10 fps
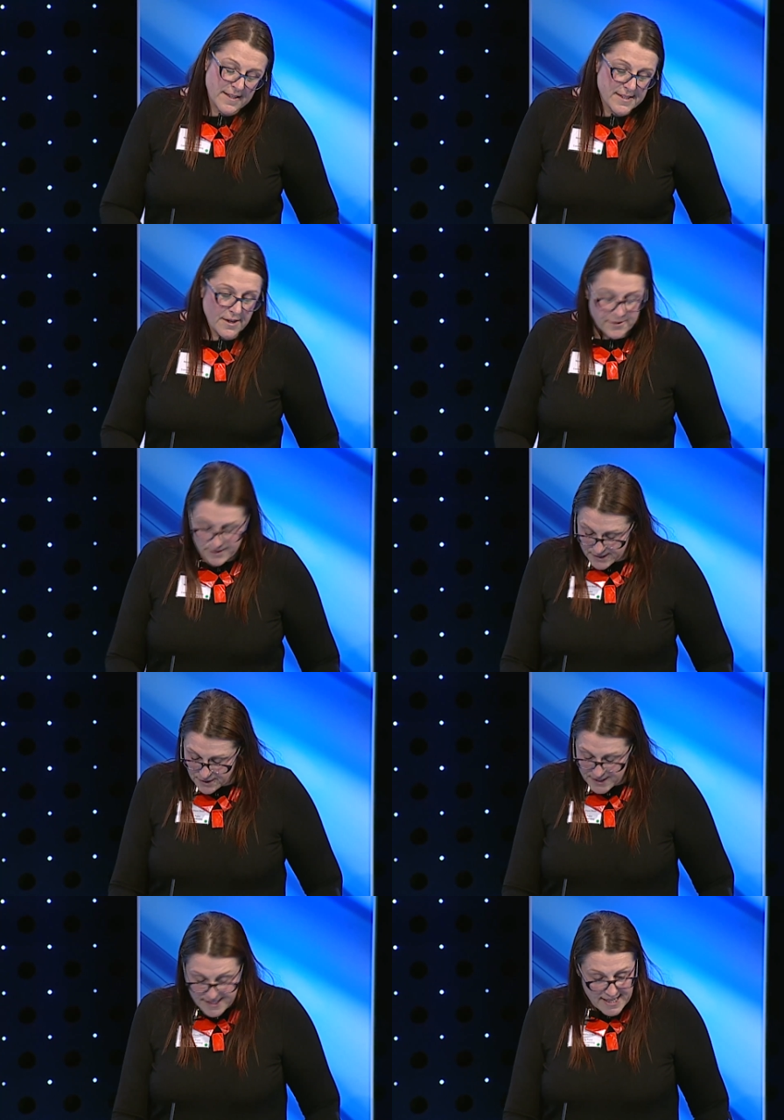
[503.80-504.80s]
So
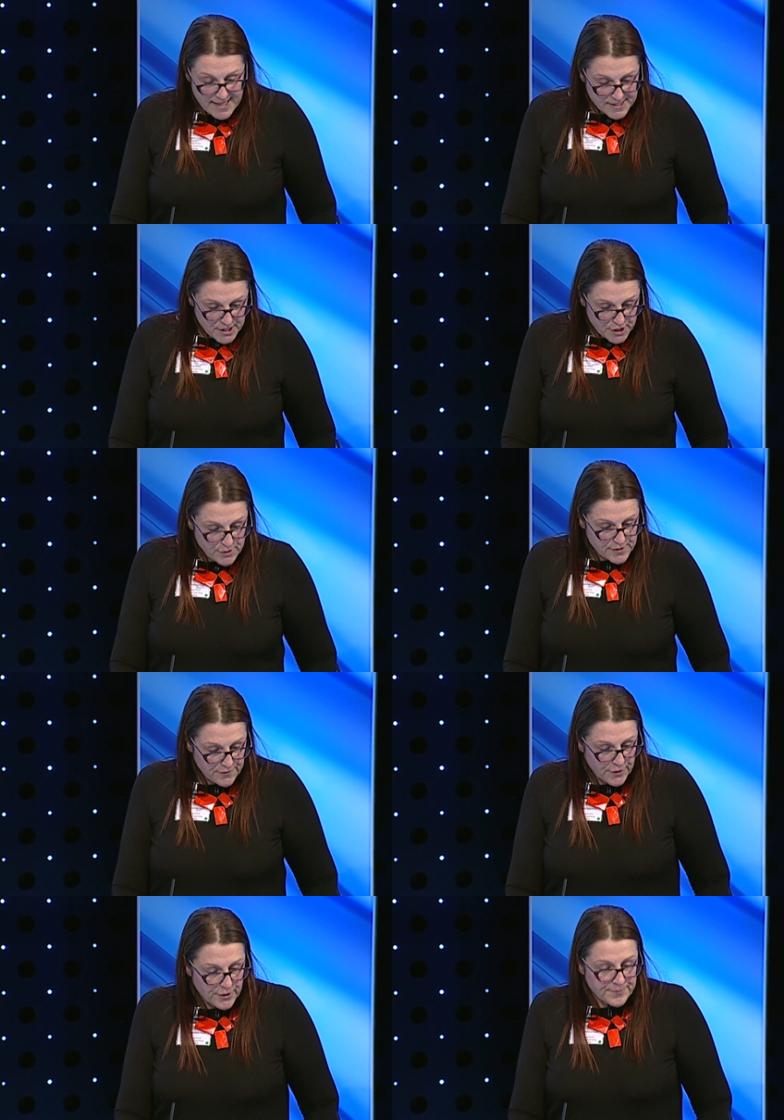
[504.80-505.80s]
the stats are
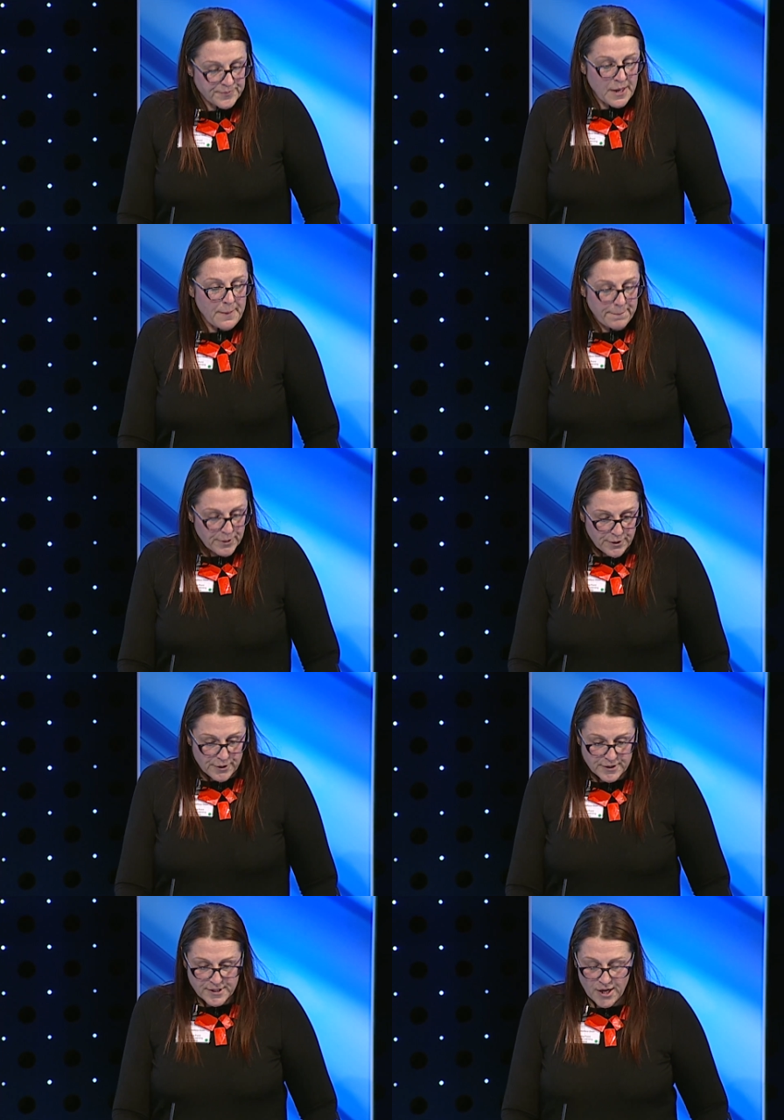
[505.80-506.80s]
useful,
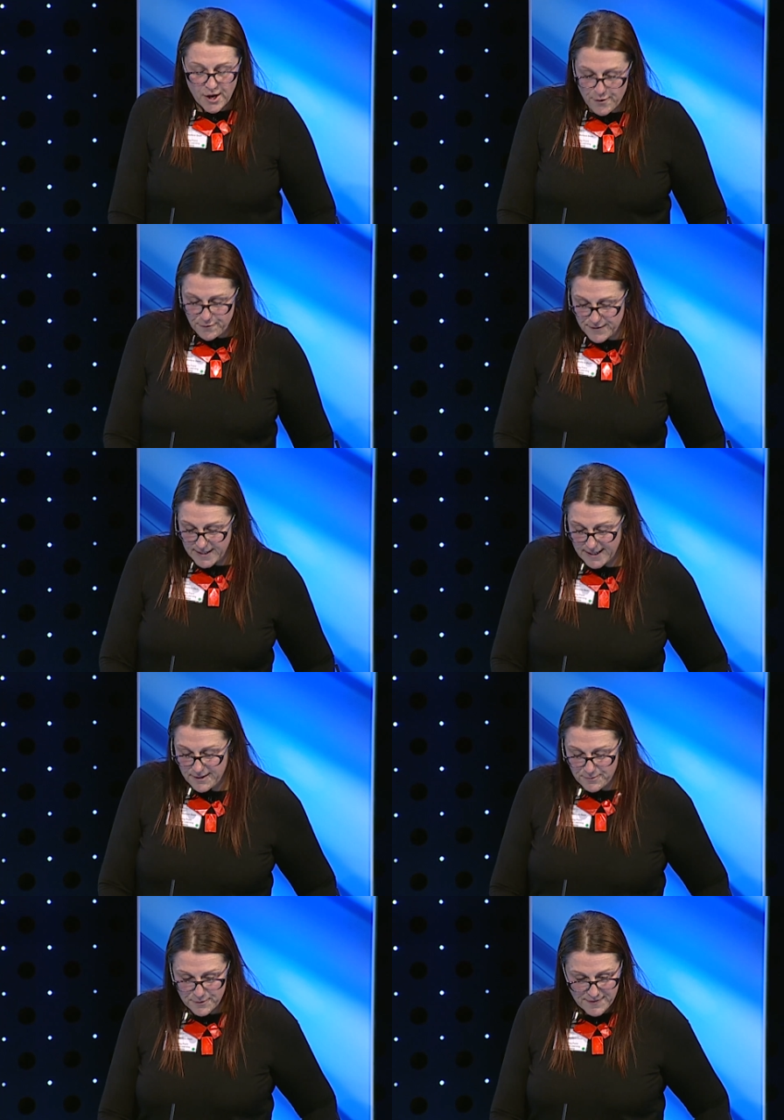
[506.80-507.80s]
but
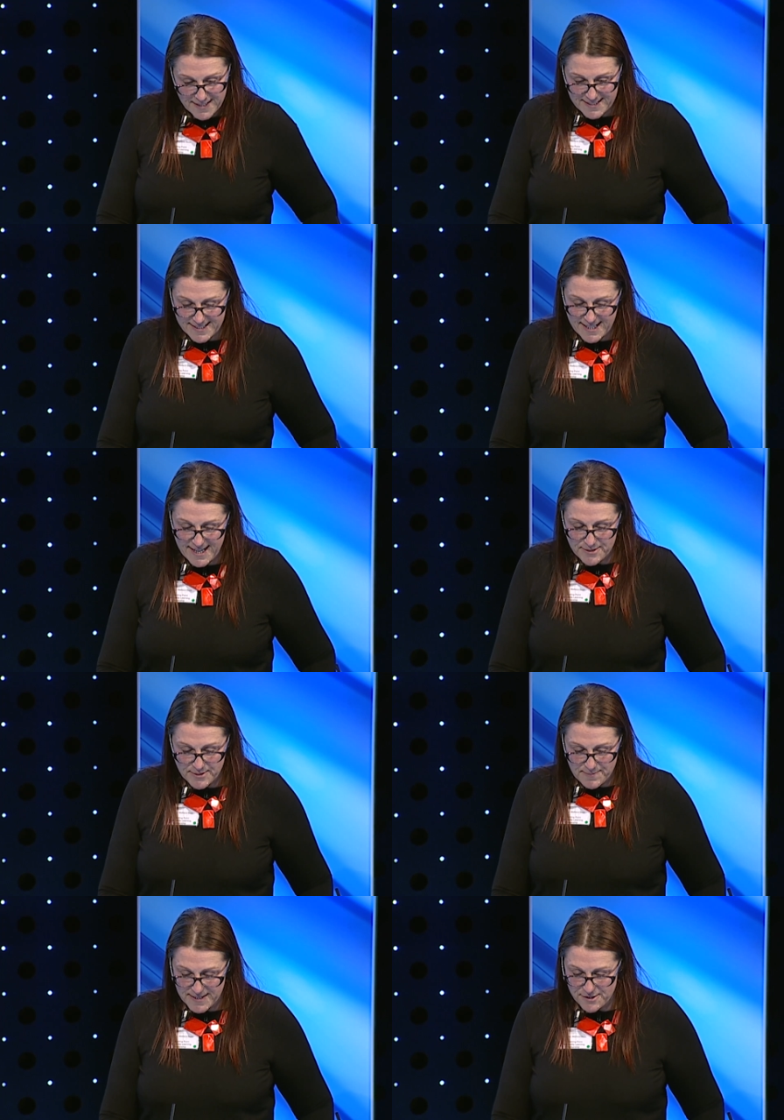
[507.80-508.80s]
hopefully we'll find a slide
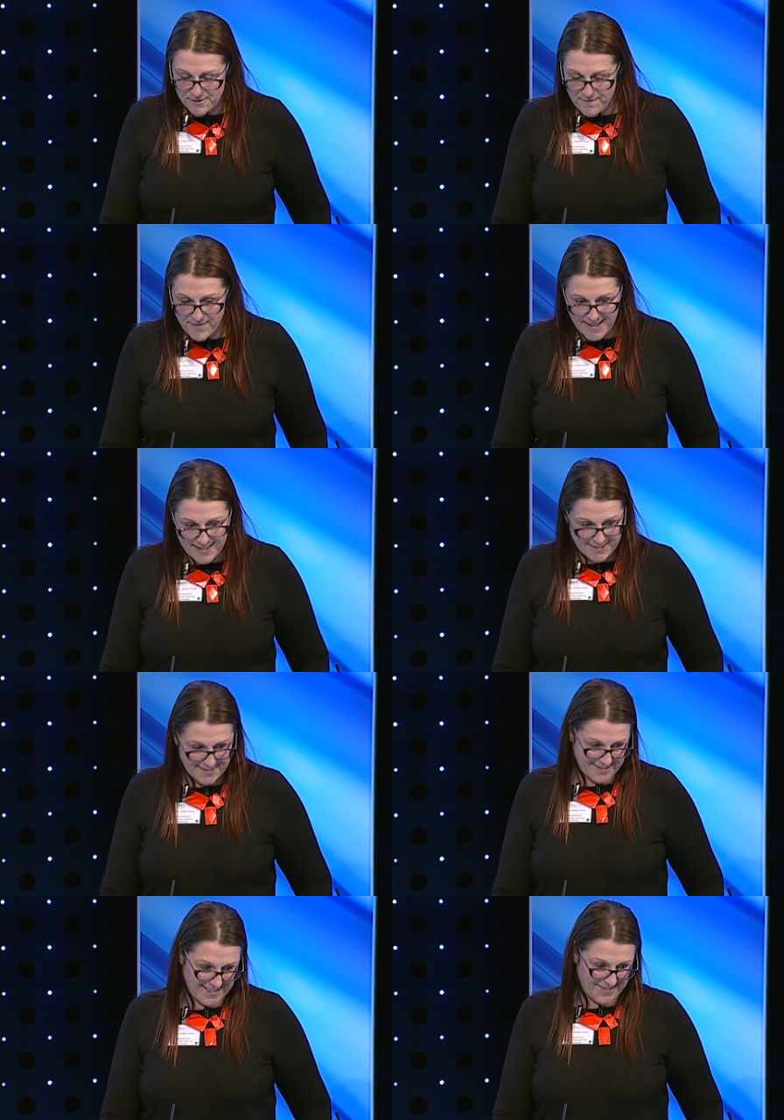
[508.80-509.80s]
with a picture of Violet
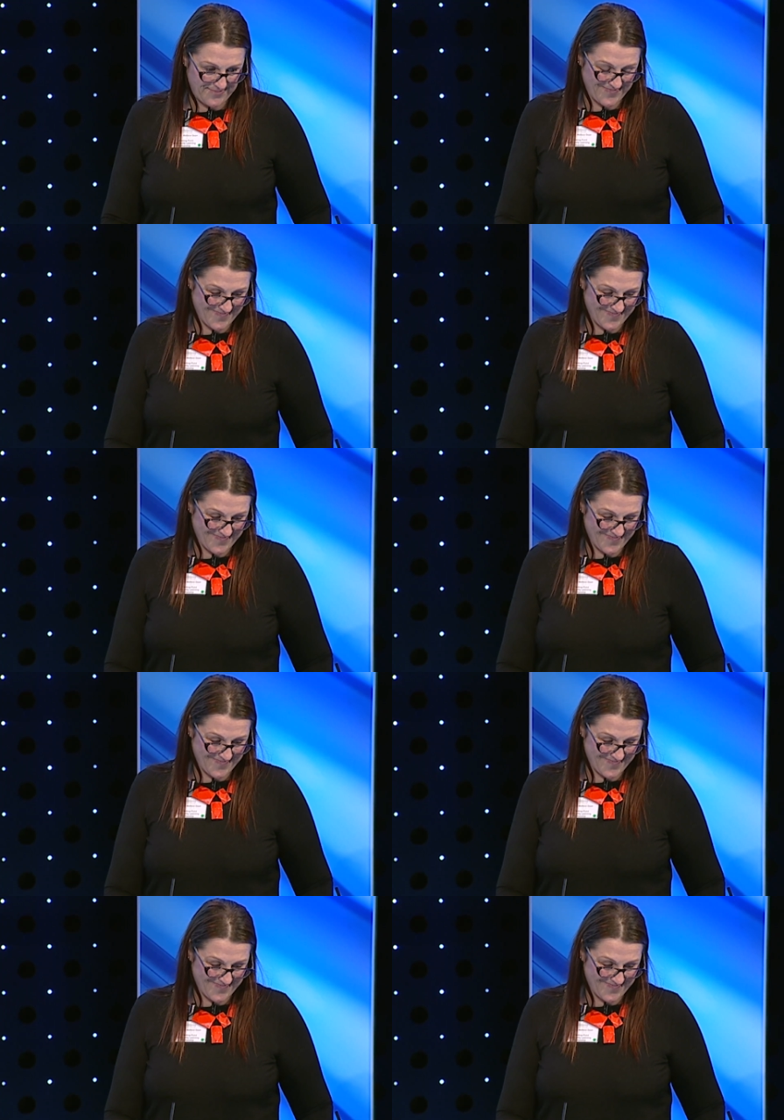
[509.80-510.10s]
on it.